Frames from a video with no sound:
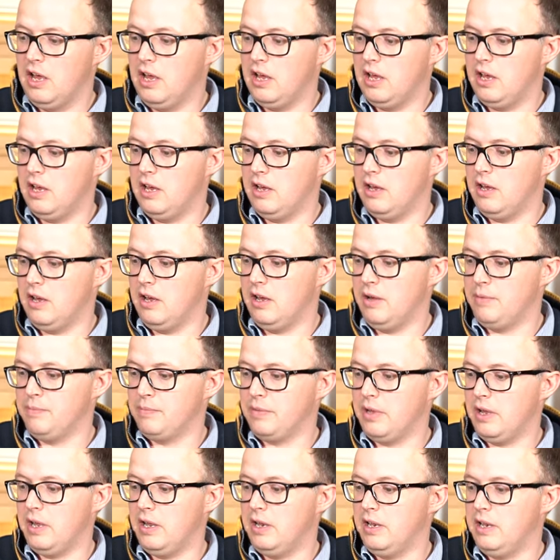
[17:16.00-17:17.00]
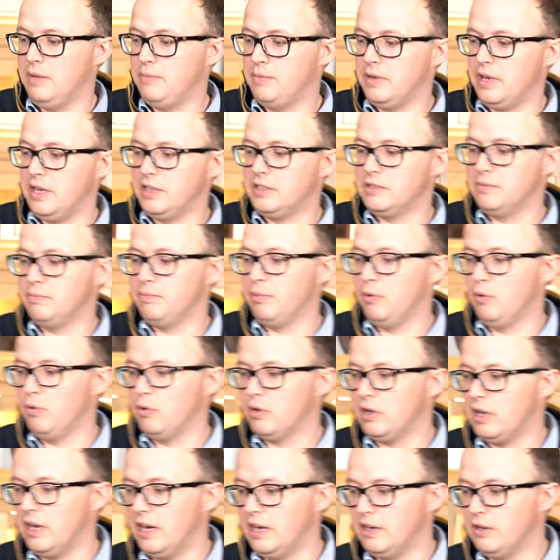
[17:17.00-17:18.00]
uh, um, eliminator
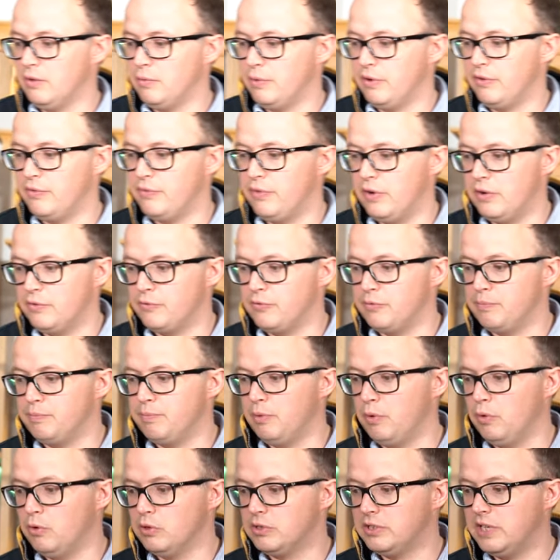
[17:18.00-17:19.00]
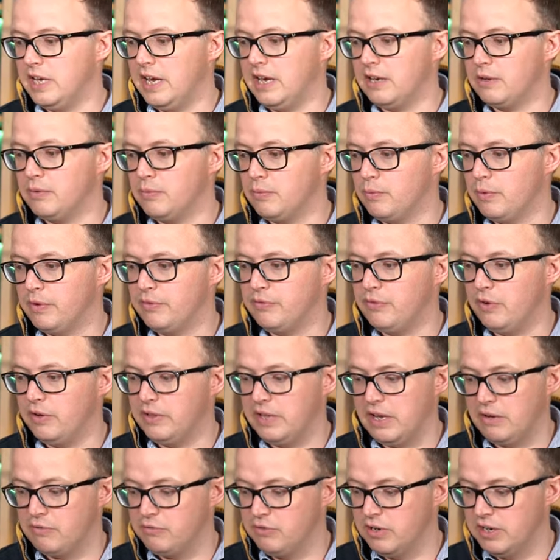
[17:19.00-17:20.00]
bore cleaner we find from Bore Tech. We find
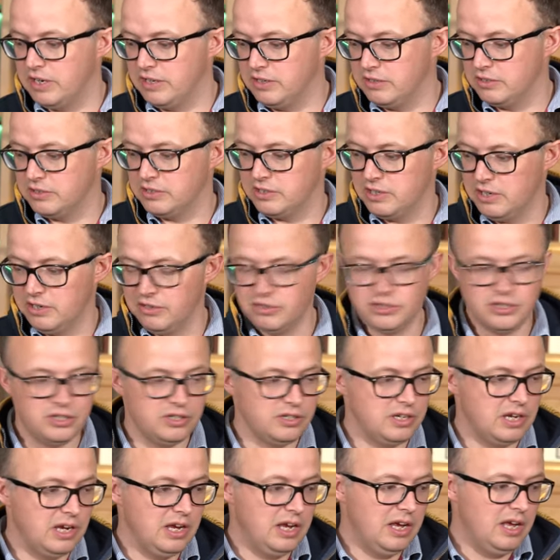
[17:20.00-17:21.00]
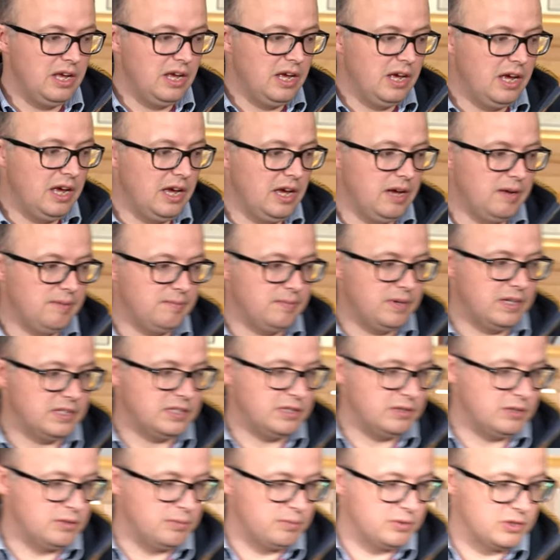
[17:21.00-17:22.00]
that a really good solution. Um, it's,
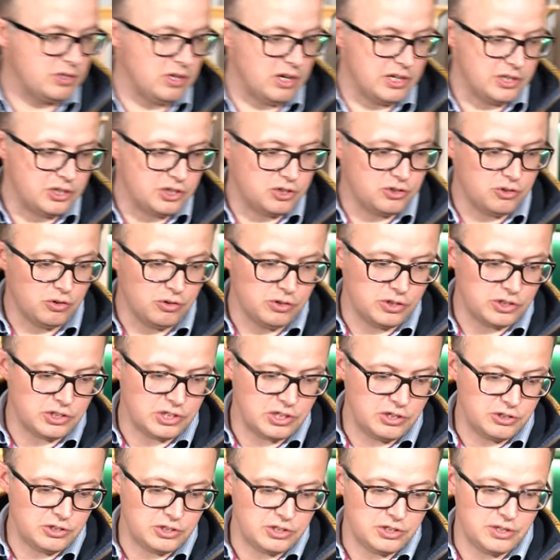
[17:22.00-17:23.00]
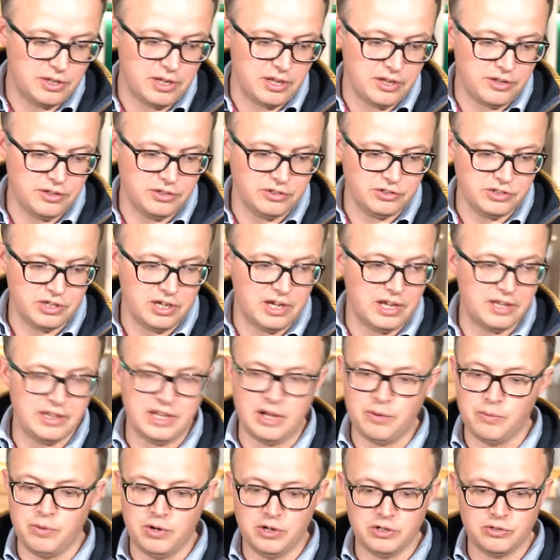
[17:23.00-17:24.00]
it's, a slightly stronger solution than others, and
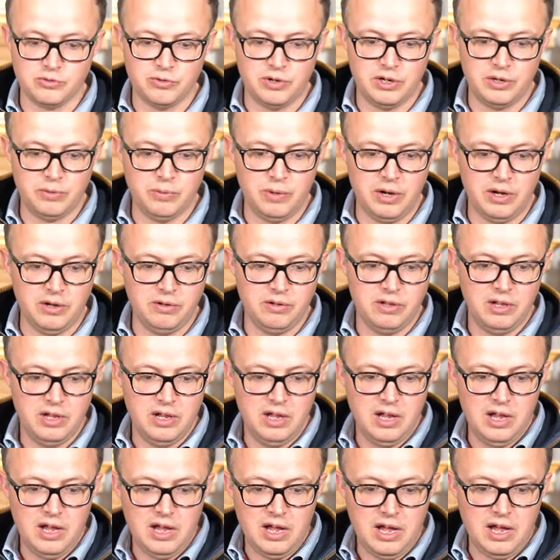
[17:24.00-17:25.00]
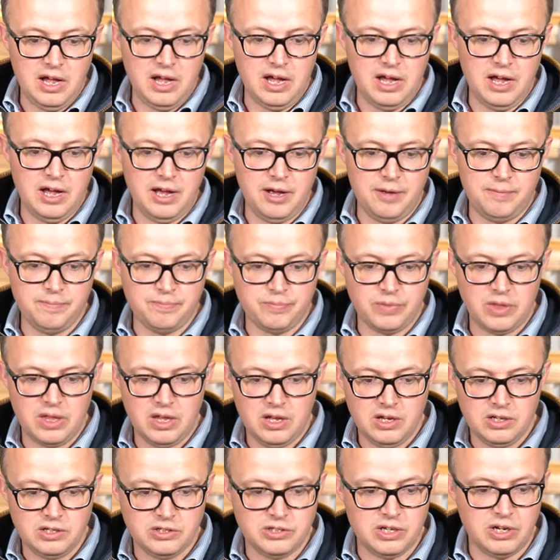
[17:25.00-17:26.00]
that works really well. Um,
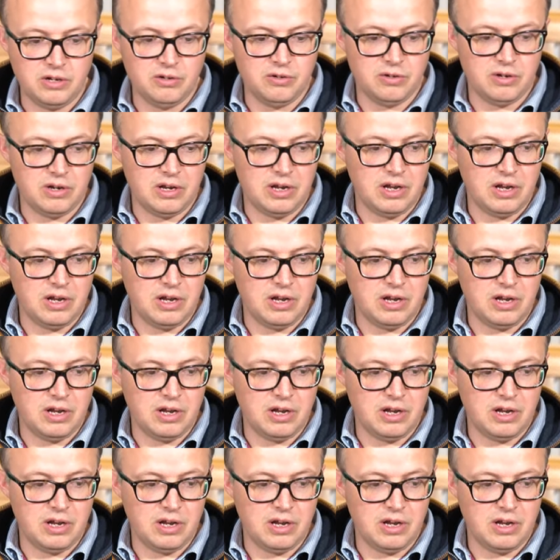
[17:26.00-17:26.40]
so